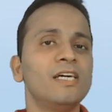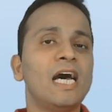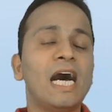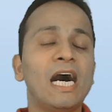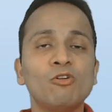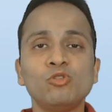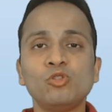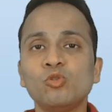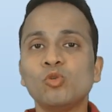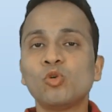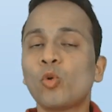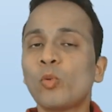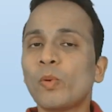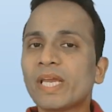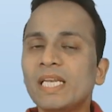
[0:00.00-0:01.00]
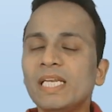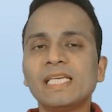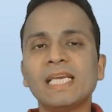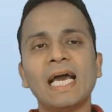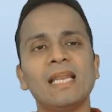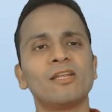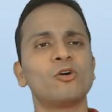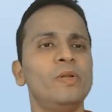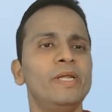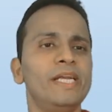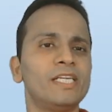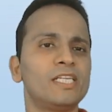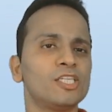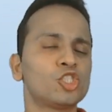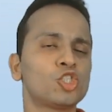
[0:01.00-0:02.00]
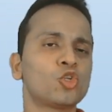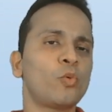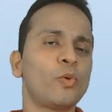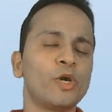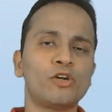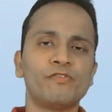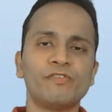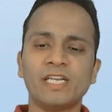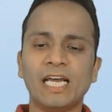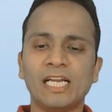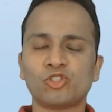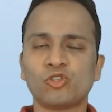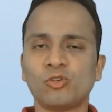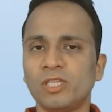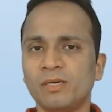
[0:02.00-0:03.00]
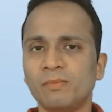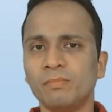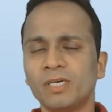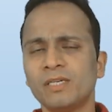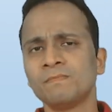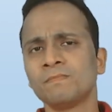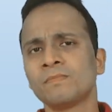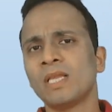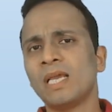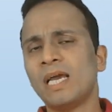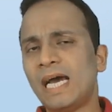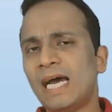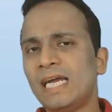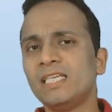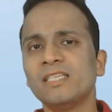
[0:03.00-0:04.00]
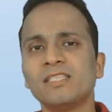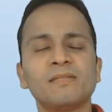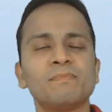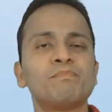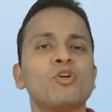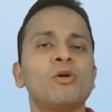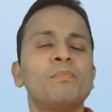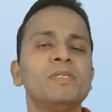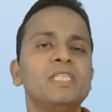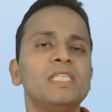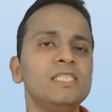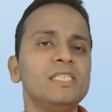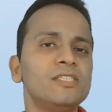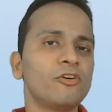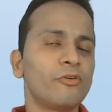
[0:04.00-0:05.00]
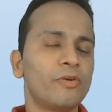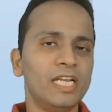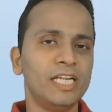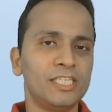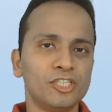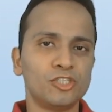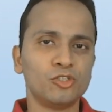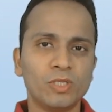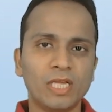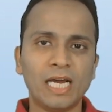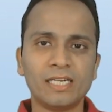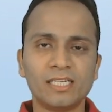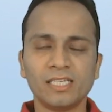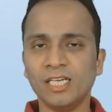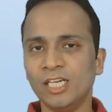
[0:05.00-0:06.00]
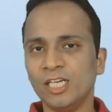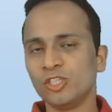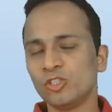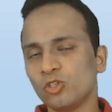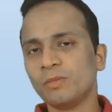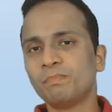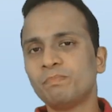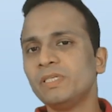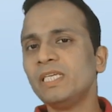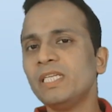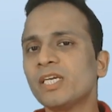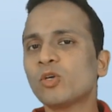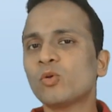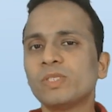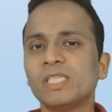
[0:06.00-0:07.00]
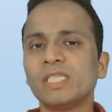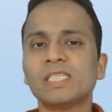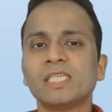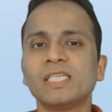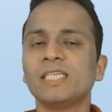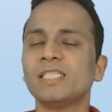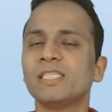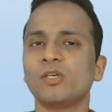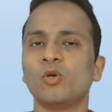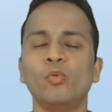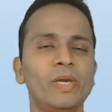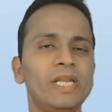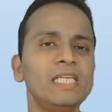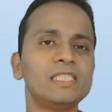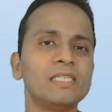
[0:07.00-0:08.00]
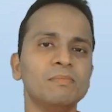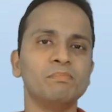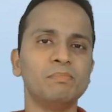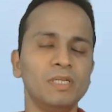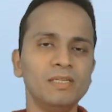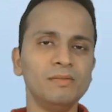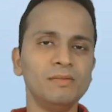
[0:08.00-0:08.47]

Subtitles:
how to quickly calculate square of a natural number and the properties related to that. So the prerequisite is very simple.